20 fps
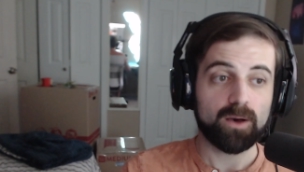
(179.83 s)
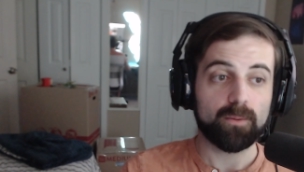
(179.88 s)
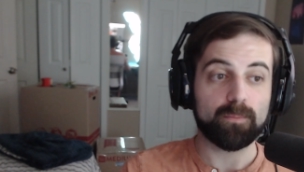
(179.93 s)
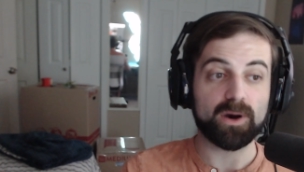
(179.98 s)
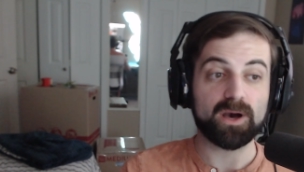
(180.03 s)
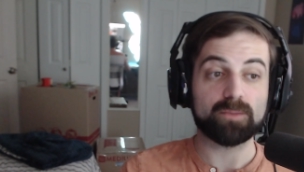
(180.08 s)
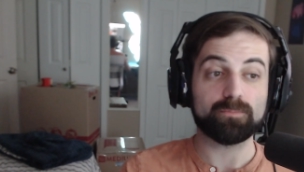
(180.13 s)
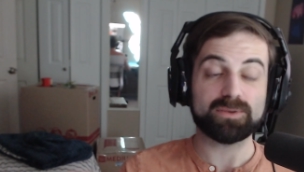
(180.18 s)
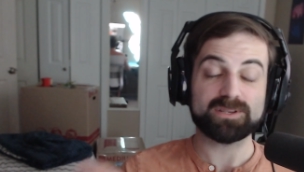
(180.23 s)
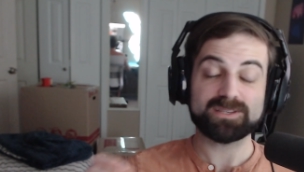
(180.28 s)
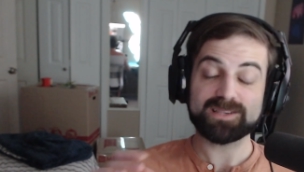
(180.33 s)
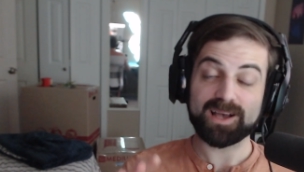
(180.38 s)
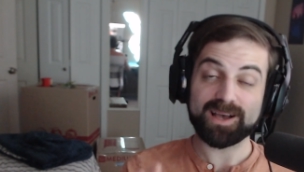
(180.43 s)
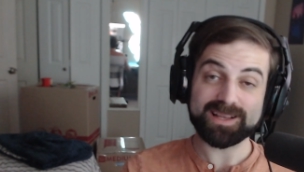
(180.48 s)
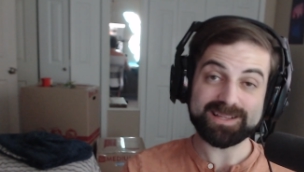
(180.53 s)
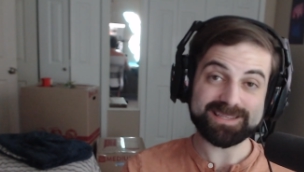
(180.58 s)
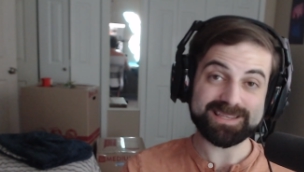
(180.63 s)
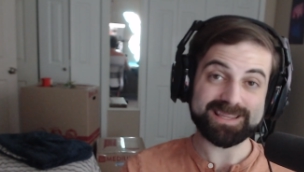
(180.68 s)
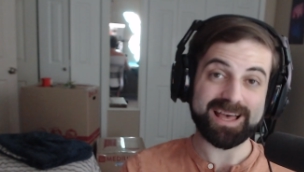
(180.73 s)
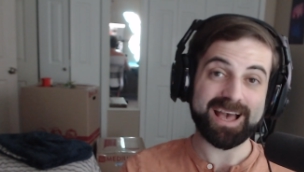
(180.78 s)
But
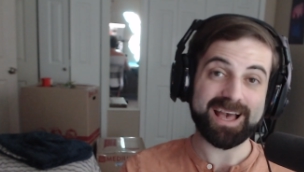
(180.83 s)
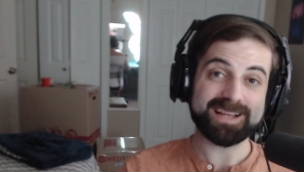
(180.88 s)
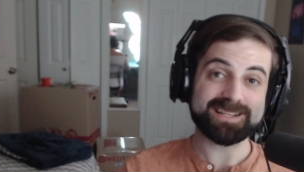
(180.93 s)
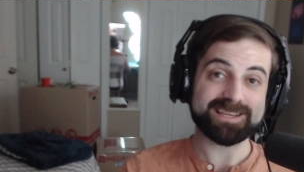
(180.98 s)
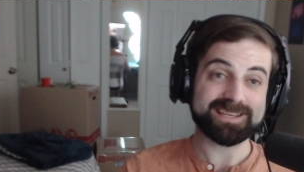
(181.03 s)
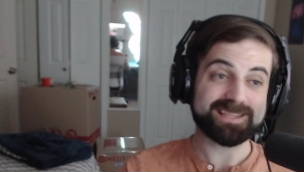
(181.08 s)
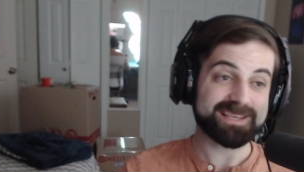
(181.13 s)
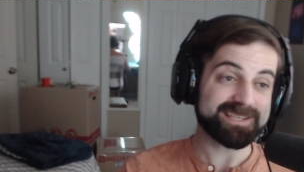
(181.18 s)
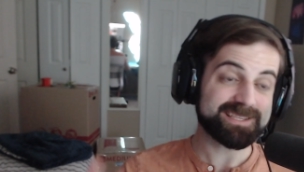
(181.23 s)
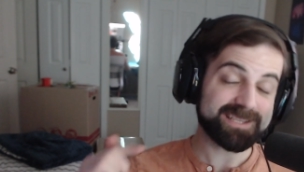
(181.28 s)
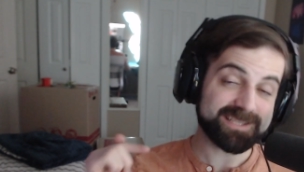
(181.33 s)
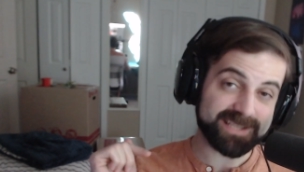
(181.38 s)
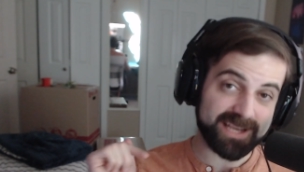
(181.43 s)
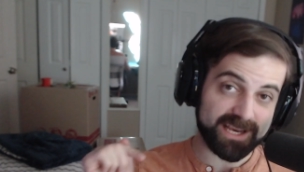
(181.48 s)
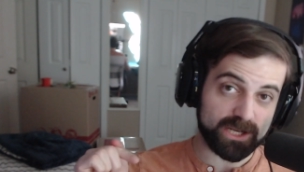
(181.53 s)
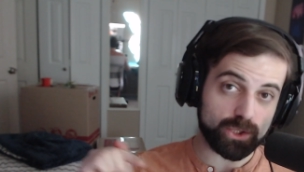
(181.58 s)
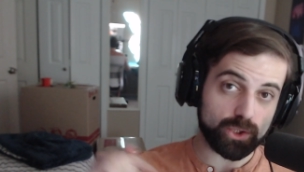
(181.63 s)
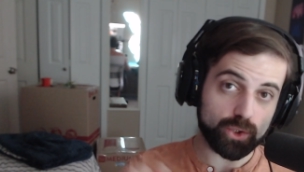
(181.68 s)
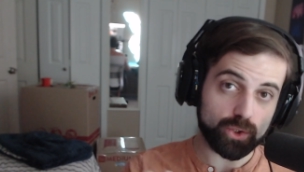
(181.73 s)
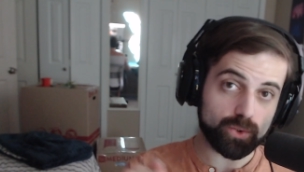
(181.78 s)
besides that, this is
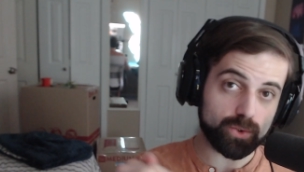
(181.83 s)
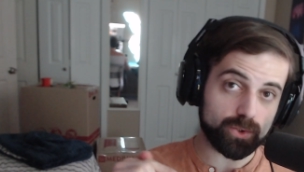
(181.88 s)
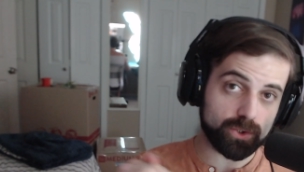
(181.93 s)
a new